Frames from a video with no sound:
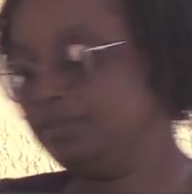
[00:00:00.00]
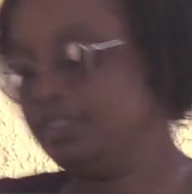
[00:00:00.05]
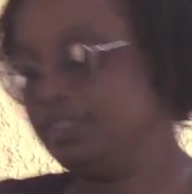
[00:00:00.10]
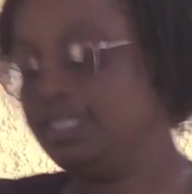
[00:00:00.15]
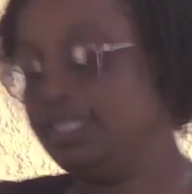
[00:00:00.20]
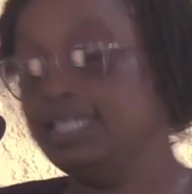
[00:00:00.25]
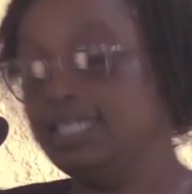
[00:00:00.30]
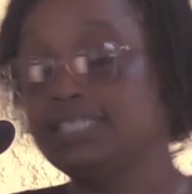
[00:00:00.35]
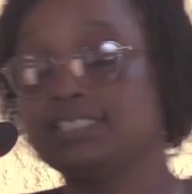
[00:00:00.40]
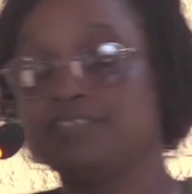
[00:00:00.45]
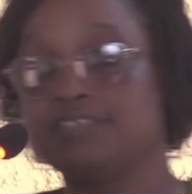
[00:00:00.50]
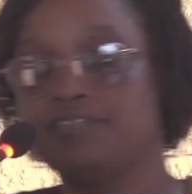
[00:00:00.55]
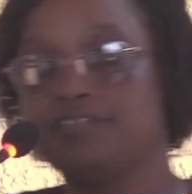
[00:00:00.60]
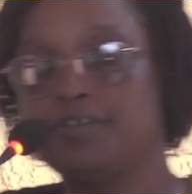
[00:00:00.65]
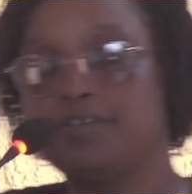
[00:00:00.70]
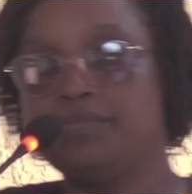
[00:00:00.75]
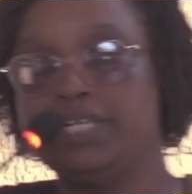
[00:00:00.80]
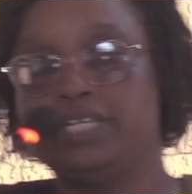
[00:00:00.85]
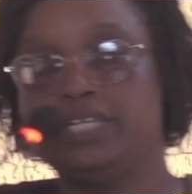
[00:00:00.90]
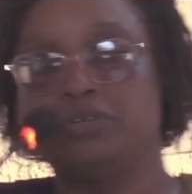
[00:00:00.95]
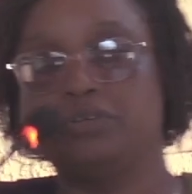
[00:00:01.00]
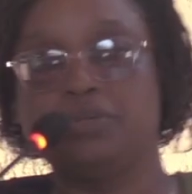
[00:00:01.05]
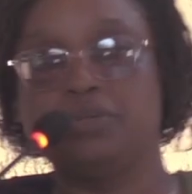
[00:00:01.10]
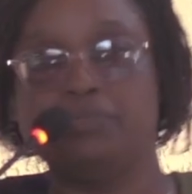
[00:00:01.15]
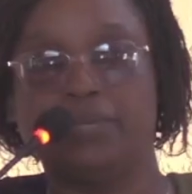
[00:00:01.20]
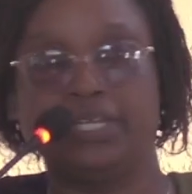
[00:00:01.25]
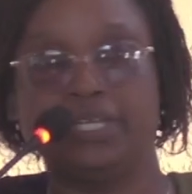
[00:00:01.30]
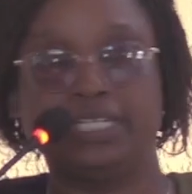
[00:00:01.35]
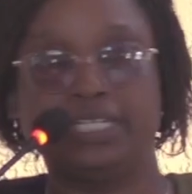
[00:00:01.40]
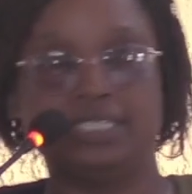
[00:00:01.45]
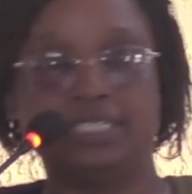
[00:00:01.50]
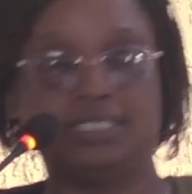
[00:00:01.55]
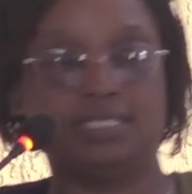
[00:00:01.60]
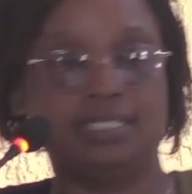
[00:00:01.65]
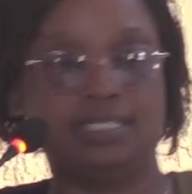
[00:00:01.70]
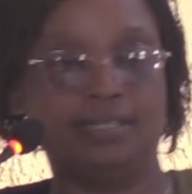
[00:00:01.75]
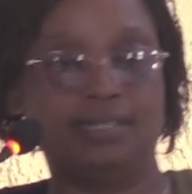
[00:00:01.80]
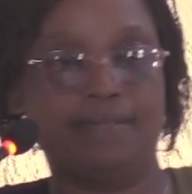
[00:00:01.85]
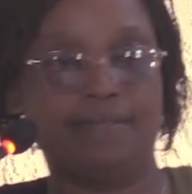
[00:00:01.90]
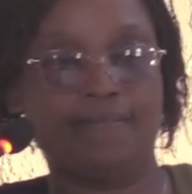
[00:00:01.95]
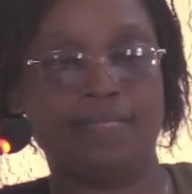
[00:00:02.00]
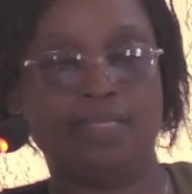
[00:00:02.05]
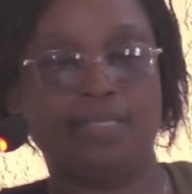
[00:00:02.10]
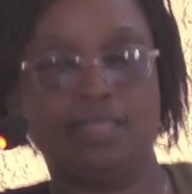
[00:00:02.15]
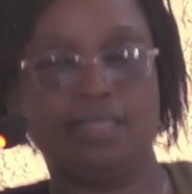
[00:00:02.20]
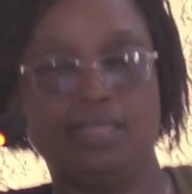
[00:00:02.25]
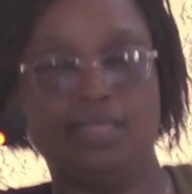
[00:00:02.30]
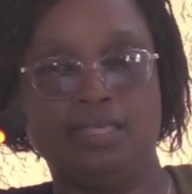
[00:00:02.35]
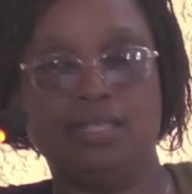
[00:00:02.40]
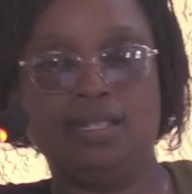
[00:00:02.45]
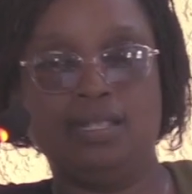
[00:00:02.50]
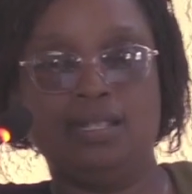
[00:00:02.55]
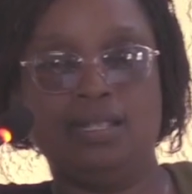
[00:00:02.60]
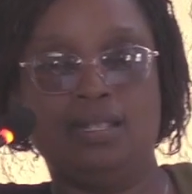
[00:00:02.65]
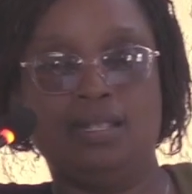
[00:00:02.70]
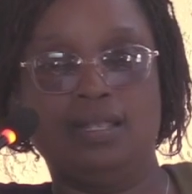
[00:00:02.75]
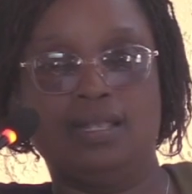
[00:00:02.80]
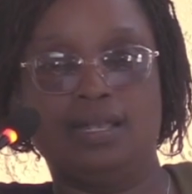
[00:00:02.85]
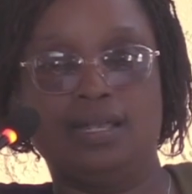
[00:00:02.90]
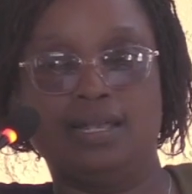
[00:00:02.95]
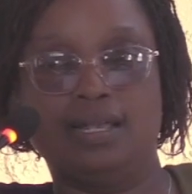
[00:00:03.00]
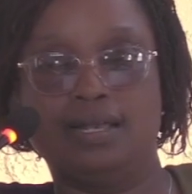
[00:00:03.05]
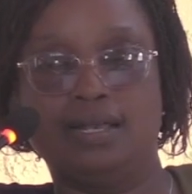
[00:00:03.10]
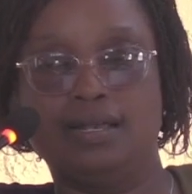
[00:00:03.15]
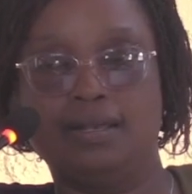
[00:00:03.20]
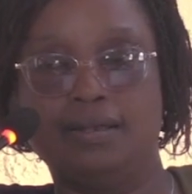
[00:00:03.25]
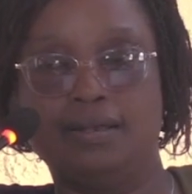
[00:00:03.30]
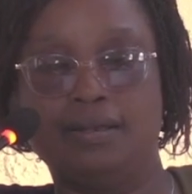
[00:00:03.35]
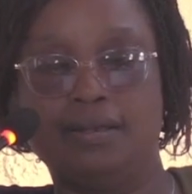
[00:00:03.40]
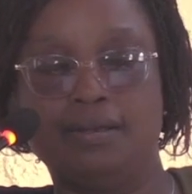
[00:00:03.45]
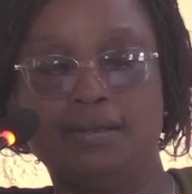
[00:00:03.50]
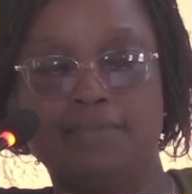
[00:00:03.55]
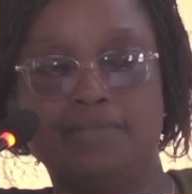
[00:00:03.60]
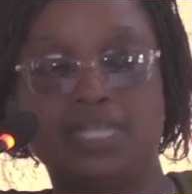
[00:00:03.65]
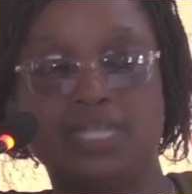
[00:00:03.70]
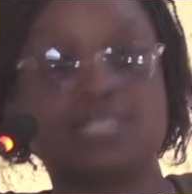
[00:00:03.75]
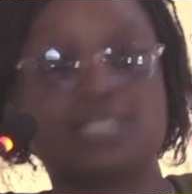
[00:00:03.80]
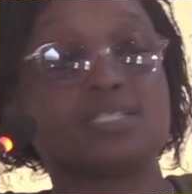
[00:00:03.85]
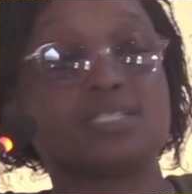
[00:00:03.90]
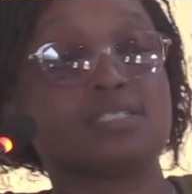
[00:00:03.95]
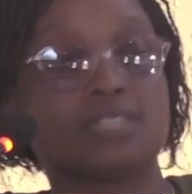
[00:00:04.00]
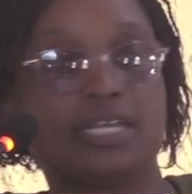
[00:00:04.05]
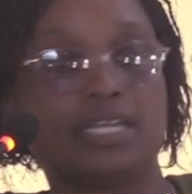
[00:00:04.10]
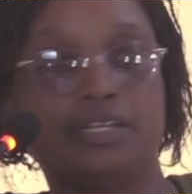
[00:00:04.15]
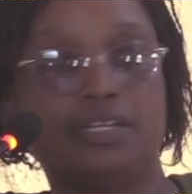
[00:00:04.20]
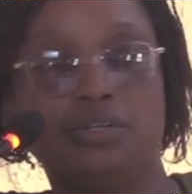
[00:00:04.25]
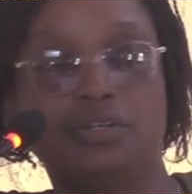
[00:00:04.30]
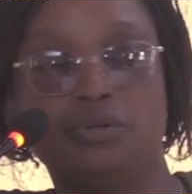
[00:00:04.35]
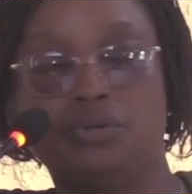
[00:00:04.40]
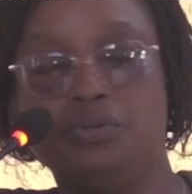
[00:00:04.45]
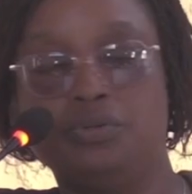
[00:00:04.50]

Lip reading: as a family, we buried my sister-in-law,